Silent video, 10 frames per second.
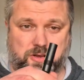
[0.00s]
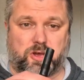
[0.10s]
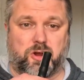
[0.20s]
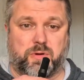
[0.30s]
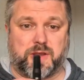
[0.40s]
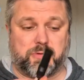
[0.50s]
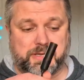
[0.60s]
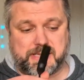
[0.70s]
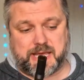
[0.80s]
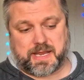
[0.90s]
car radio
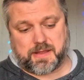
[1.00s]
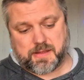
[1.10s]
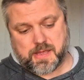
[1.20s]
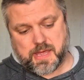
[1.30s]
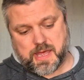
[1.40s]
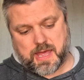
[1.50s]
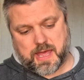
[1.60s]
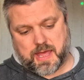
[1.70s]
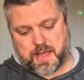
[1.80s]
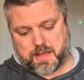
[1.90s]
antenna,
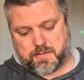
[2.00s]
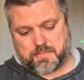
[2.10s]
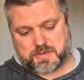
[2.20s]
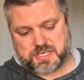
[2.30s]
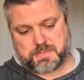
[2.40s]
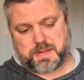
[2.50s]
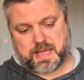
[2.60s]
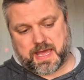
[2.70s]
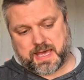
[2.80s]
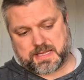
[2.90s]

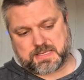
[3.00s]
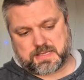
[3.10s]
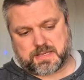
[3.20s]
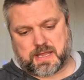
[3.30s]
GPS,